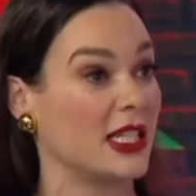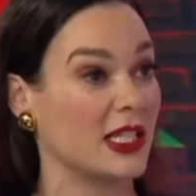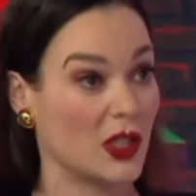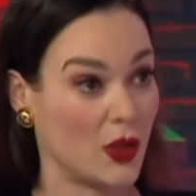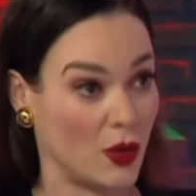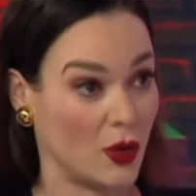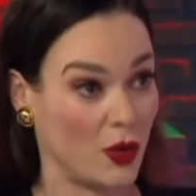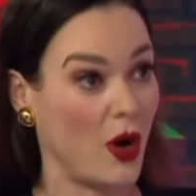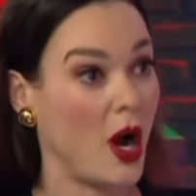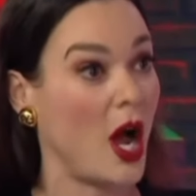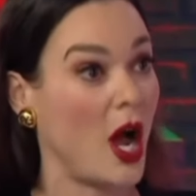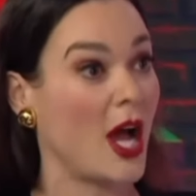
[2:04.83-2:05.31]
is
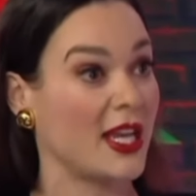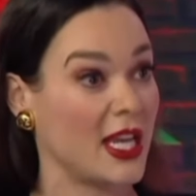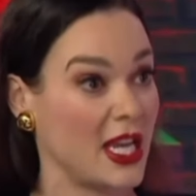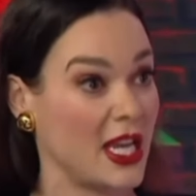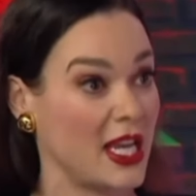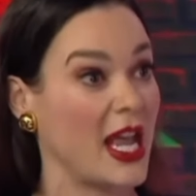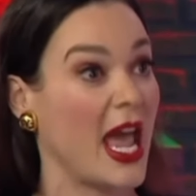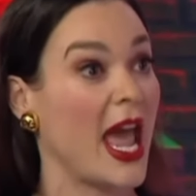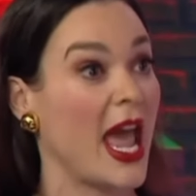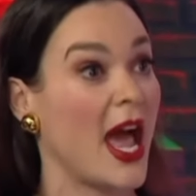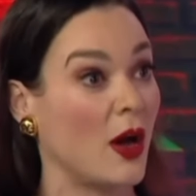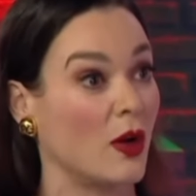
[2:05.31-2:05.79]

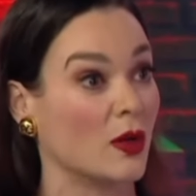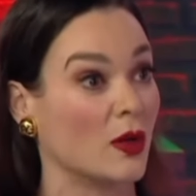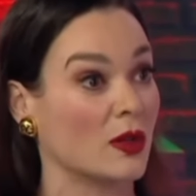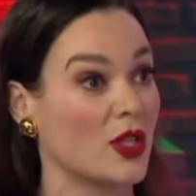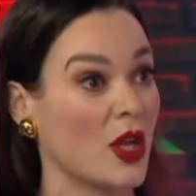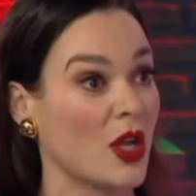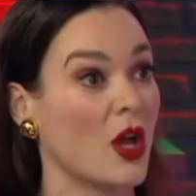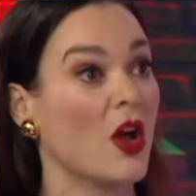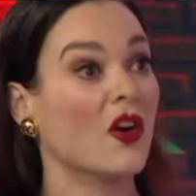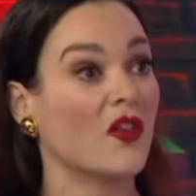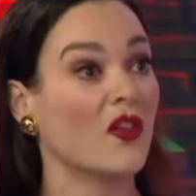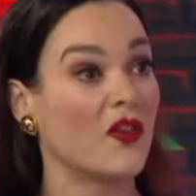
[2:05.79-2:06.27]
crying out
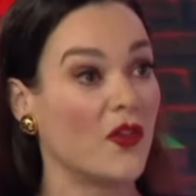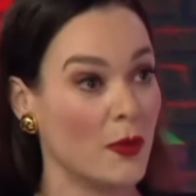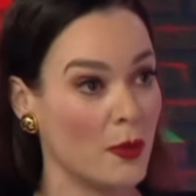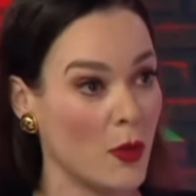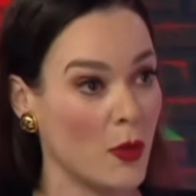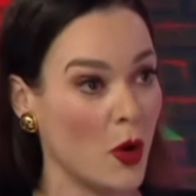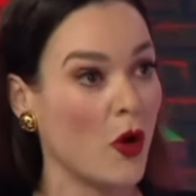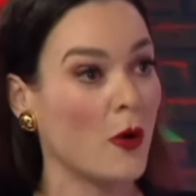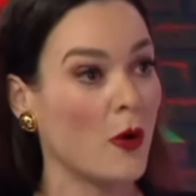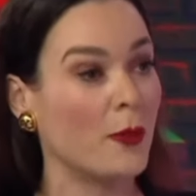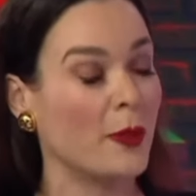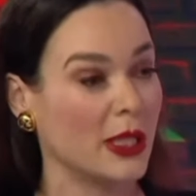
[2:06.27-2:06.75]
for
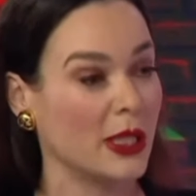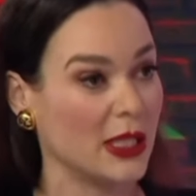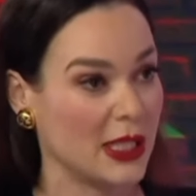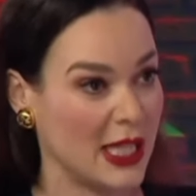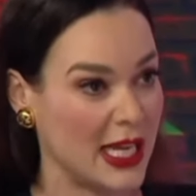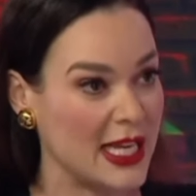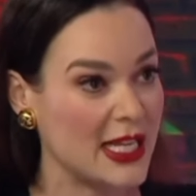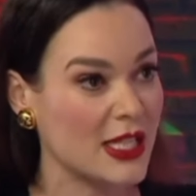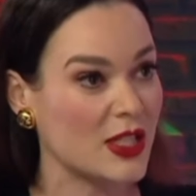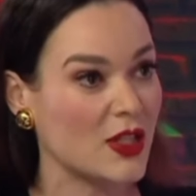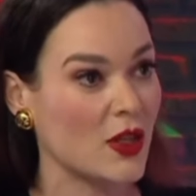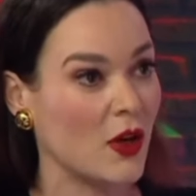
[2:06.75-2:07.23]
more
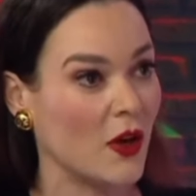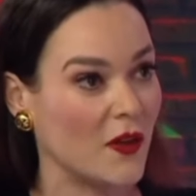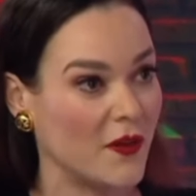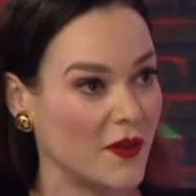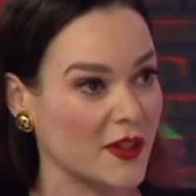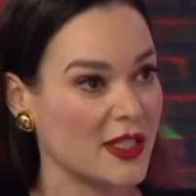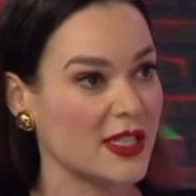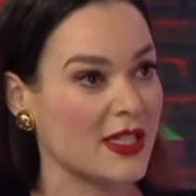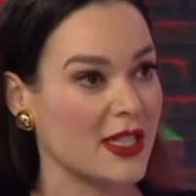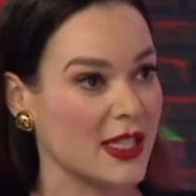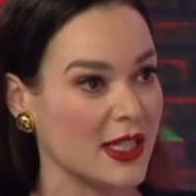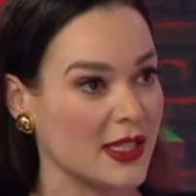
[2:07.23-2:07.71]
police
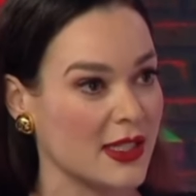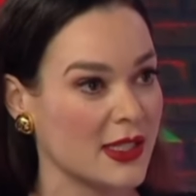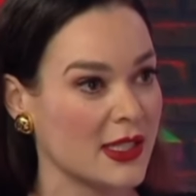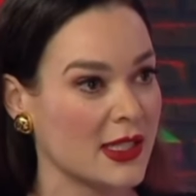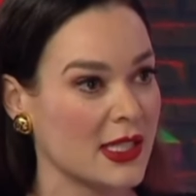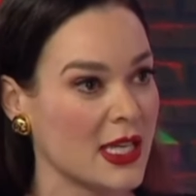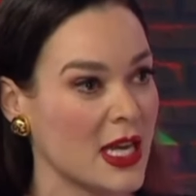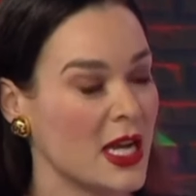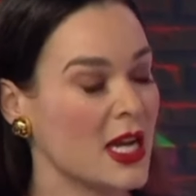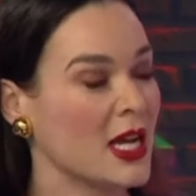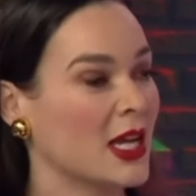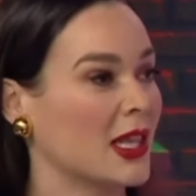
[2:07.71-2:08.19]

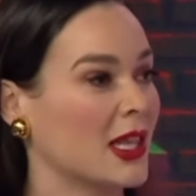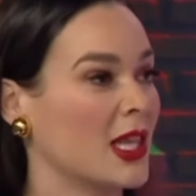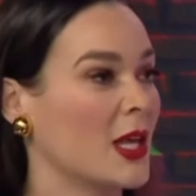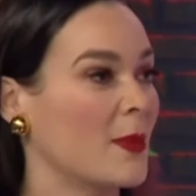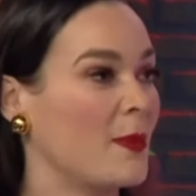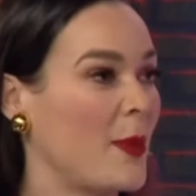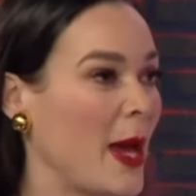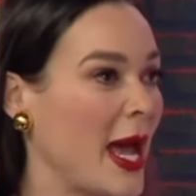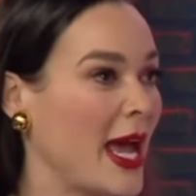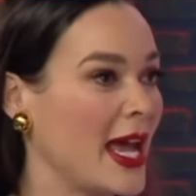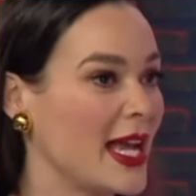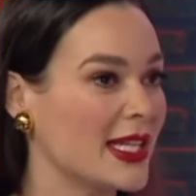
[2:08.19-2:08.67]
officers. The
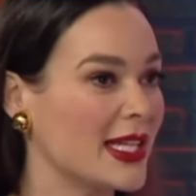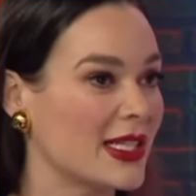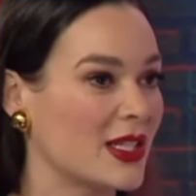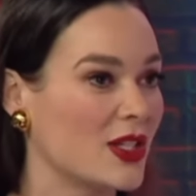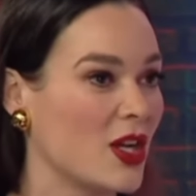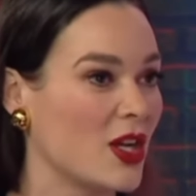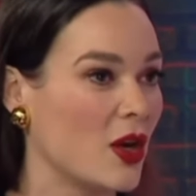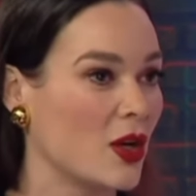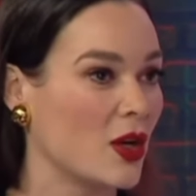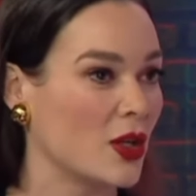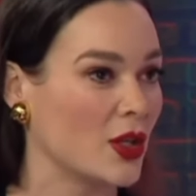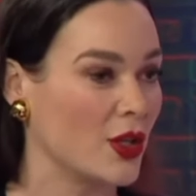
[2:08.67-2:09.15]
pay's
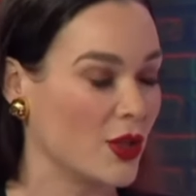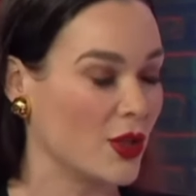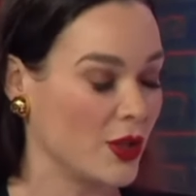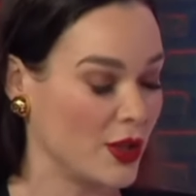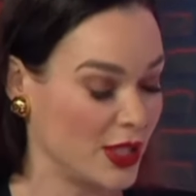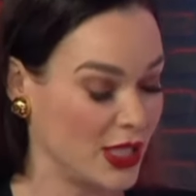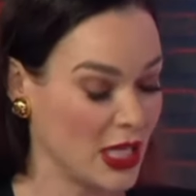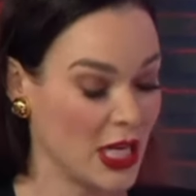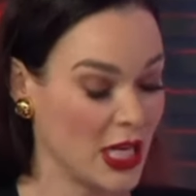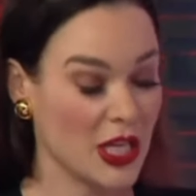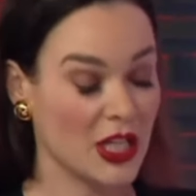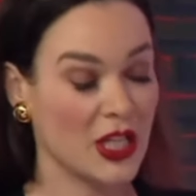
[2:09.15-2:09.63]
not
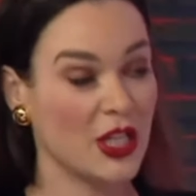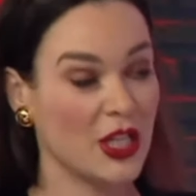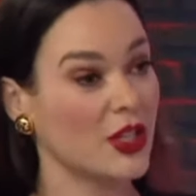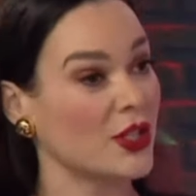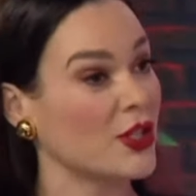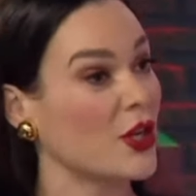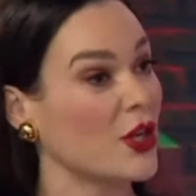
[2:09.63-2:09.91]
good. You